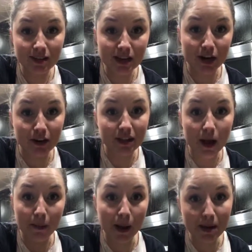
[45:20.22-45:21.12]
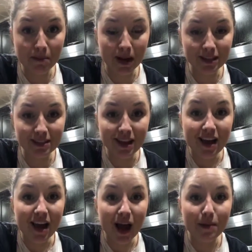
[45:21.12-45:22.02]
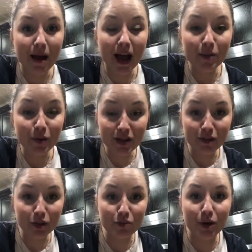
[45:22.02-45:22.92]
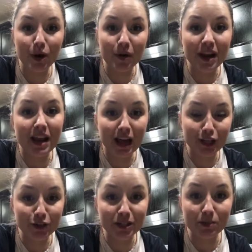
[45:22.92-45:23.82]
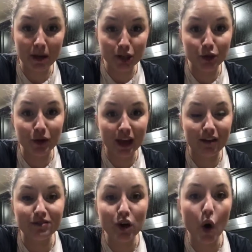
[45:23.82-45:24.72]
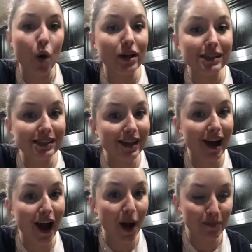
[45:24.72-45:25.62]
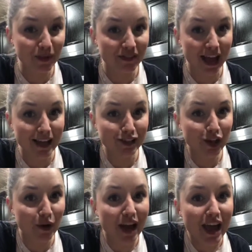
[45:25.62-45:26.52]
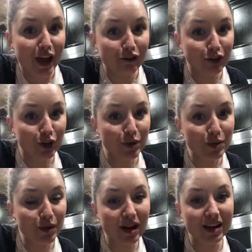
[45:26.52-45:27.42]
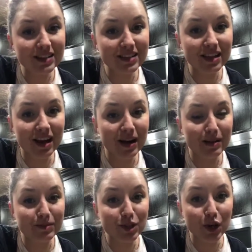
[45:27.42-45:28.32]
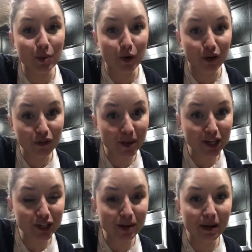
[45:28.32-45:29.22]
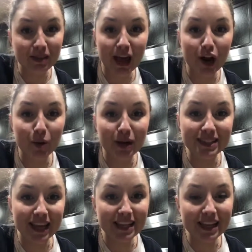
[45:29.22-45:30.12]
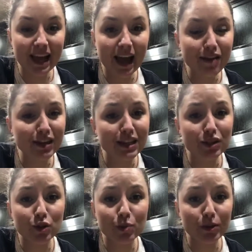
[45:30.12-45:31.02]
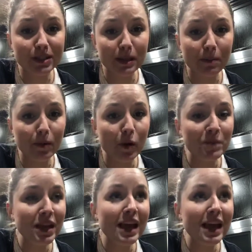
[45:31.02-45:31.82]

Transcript: year, the upcoming months, um, I will even throw an extra special gift on top of that. So if you want um, to know more information about that or what dates I have, and it's super simple,